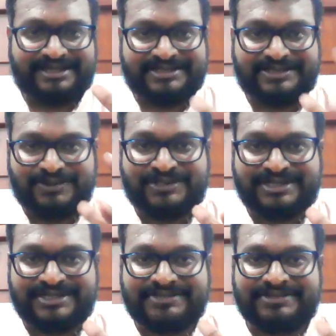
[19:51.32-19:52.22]

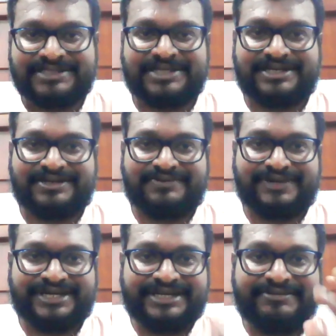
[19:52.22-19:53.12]
resources which are
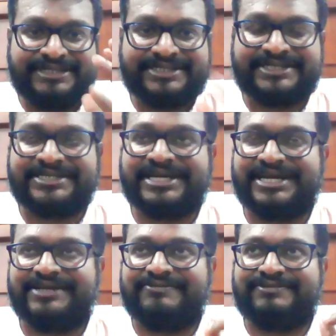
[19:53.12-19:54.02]
very limited,
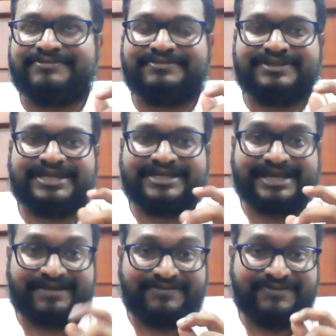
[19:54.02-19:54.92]
and
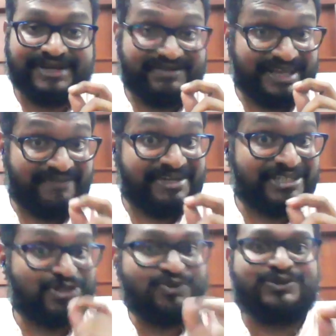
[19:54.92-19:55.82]
they are
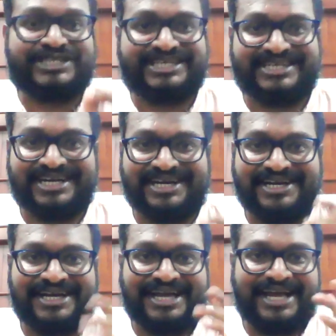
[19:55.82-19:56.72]
very choosy,
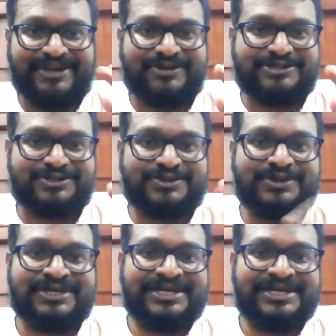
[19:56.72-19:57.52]
and also